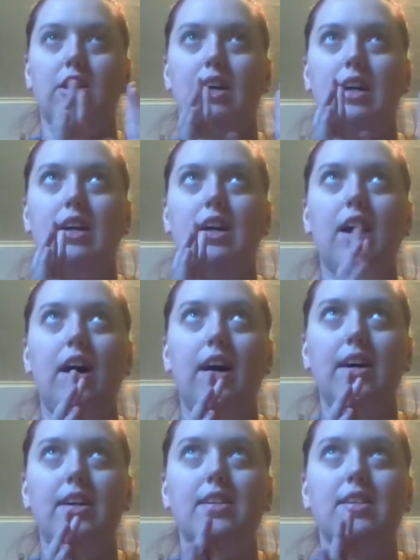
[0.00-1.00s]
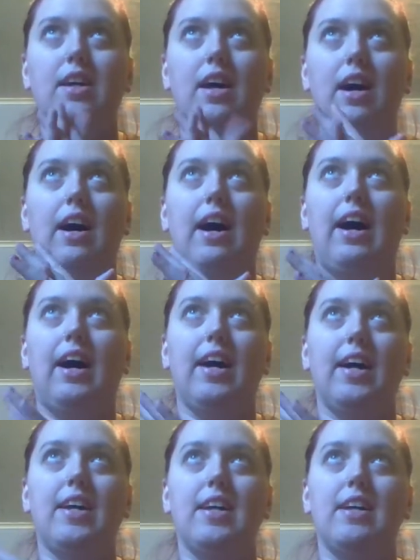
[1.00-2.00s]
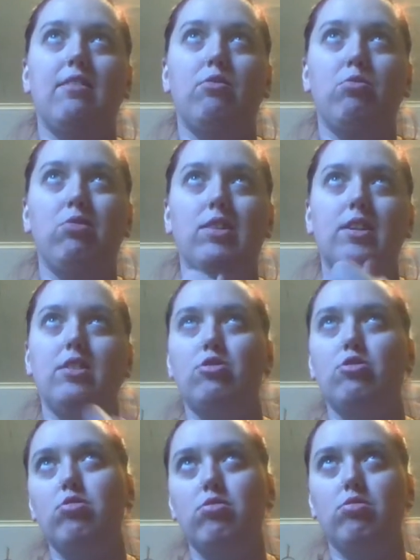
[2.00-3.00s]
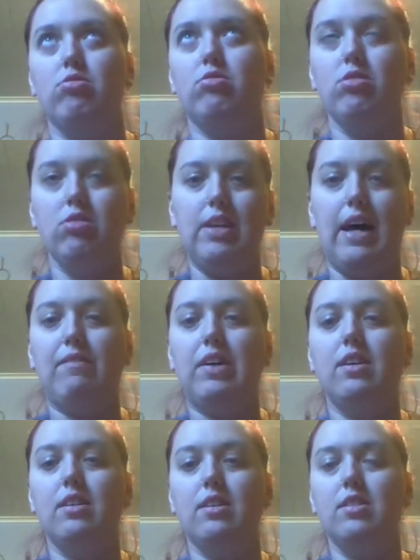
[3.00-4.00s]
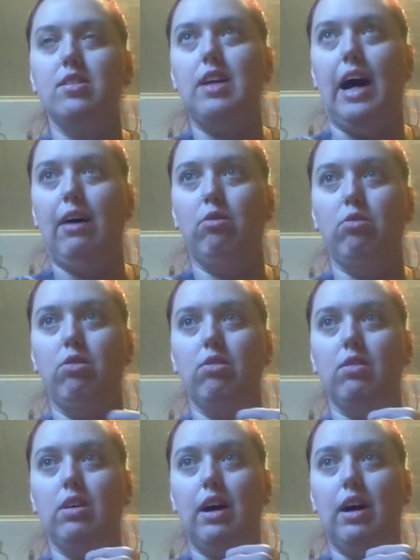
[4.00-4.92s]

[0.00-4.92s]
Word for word: because I want to do that because I want